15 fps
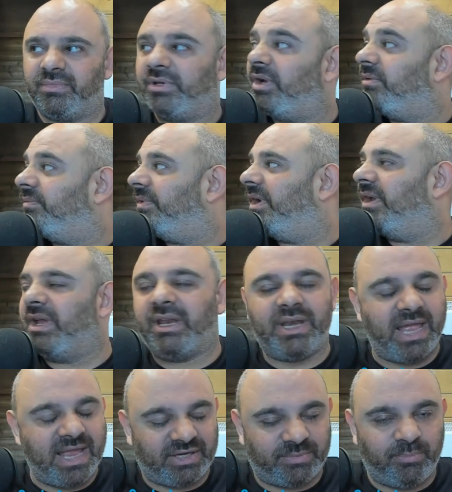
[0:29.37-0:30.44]
no, uh, an
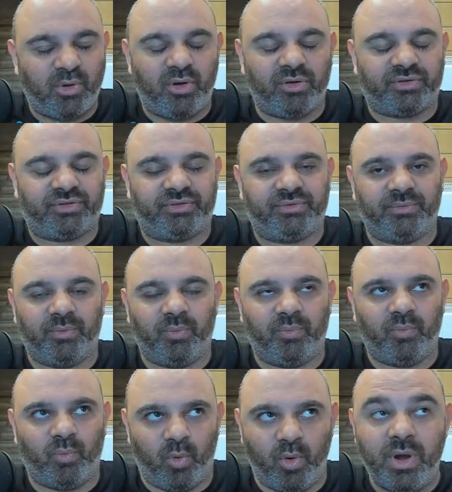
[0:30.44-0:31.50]
Xbox
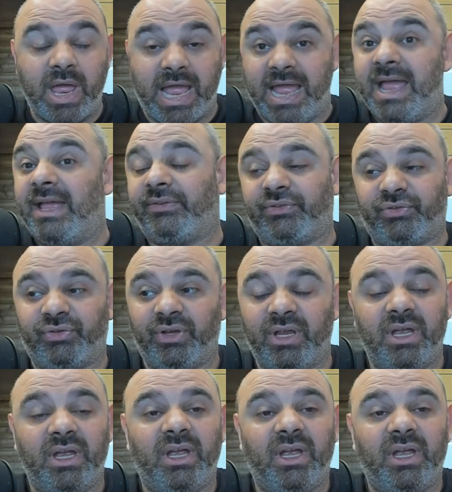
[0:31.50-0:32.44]
One S.